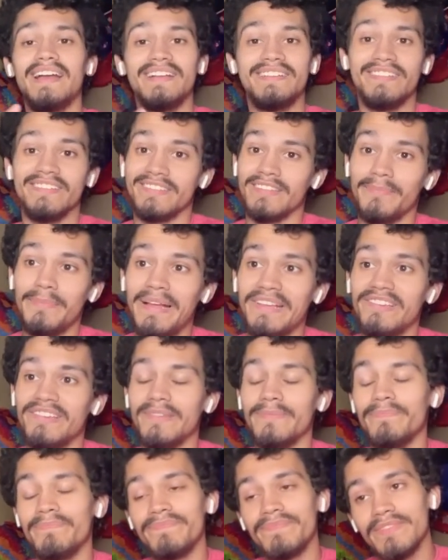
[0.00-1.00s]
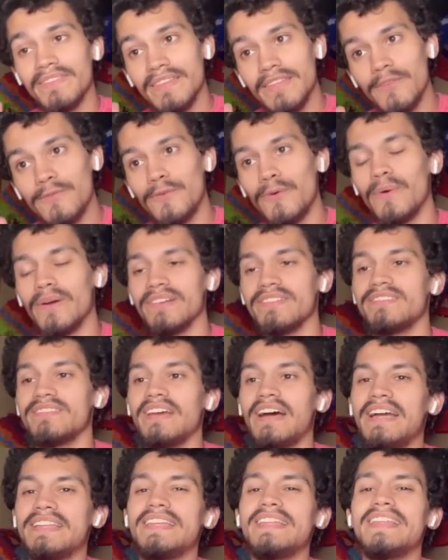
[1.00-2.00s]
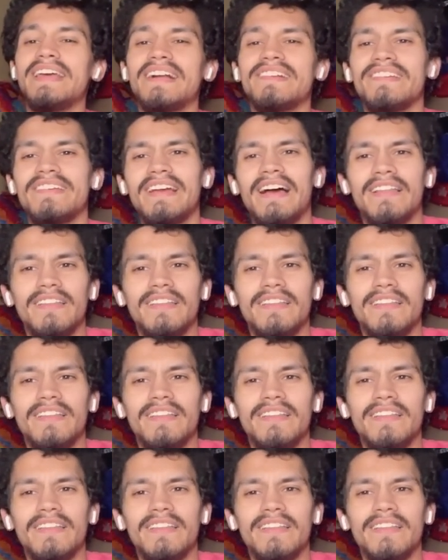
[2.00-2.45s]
just to mention. The 4s, I think they actually got a